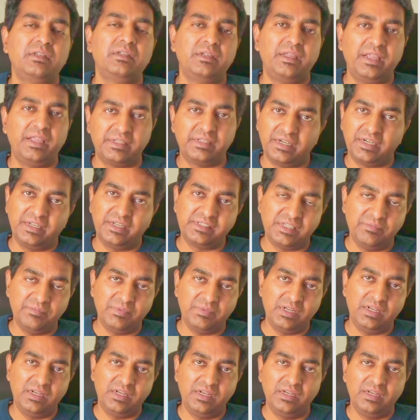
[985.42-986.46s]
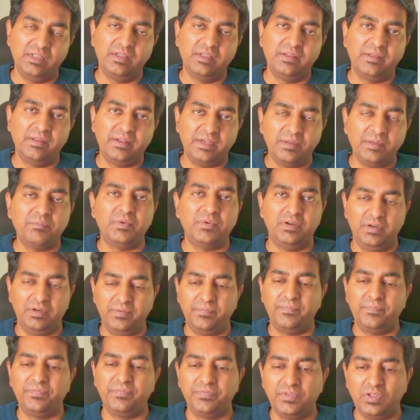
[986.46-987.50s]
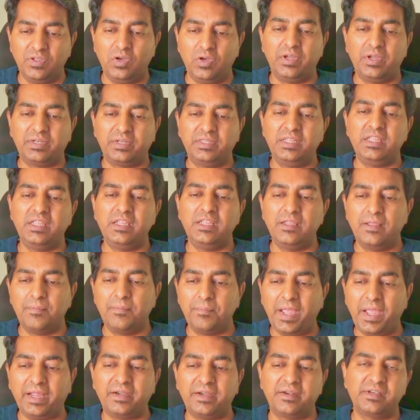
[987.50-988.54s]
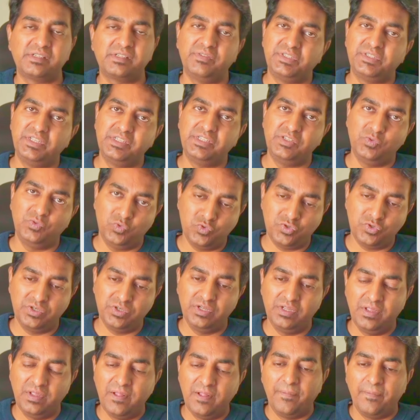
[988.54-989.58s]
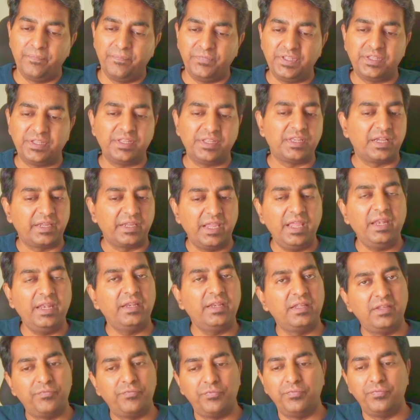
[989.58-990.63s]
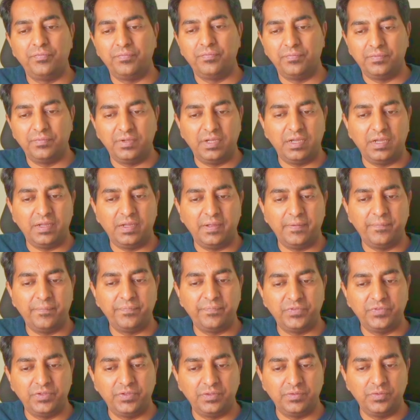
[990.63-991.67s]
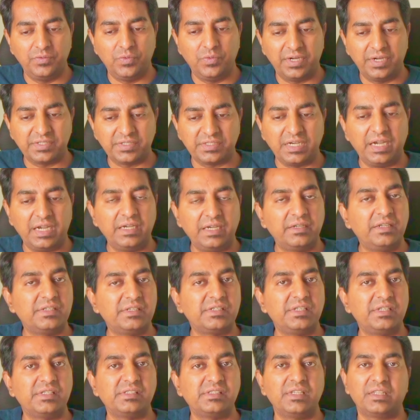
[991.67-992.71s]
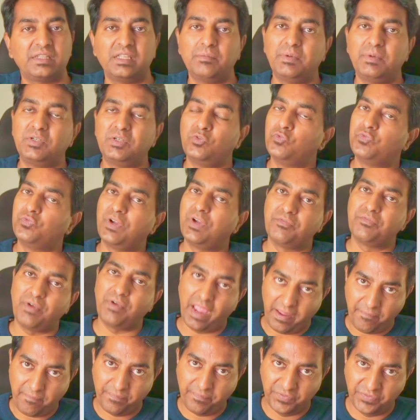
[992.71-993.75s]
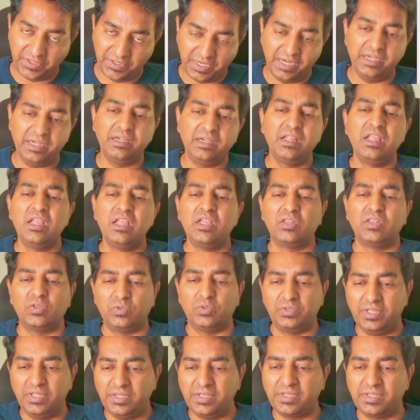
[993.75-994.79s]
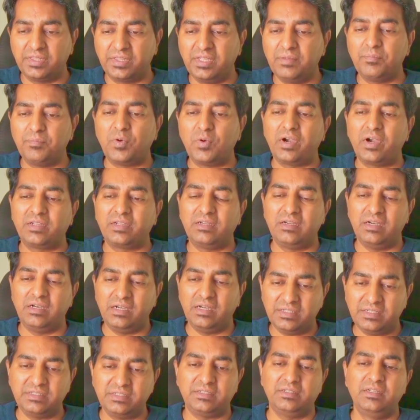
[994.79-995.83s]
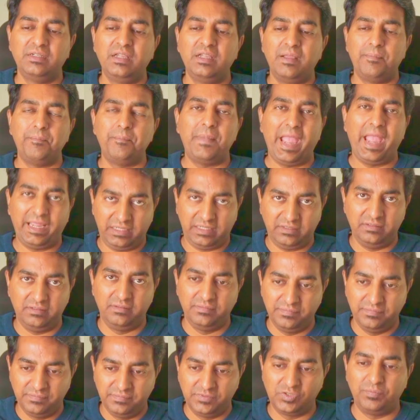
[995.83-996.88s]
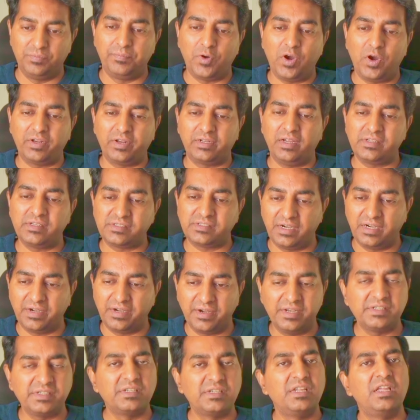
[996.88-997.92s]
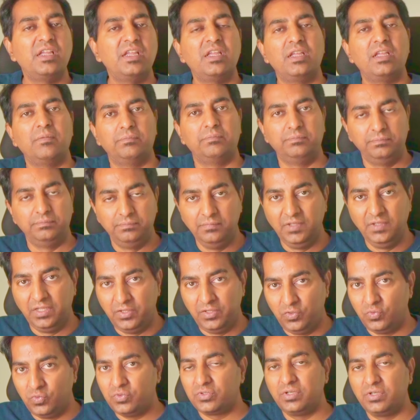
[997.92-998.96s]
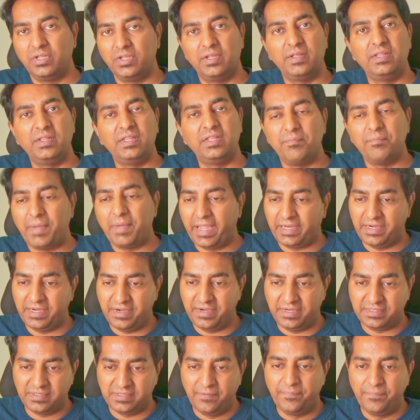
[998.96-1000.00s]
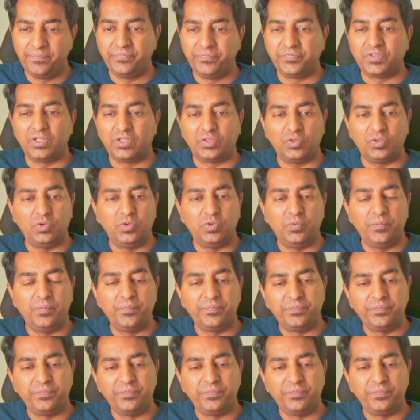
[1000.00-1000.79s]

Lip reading: hexadecimal number or the MAC address which is used. This is again, if you understand, this is nothing but 255, right? So this is the broadcast MAC. So broadcast address used in the MAC address. So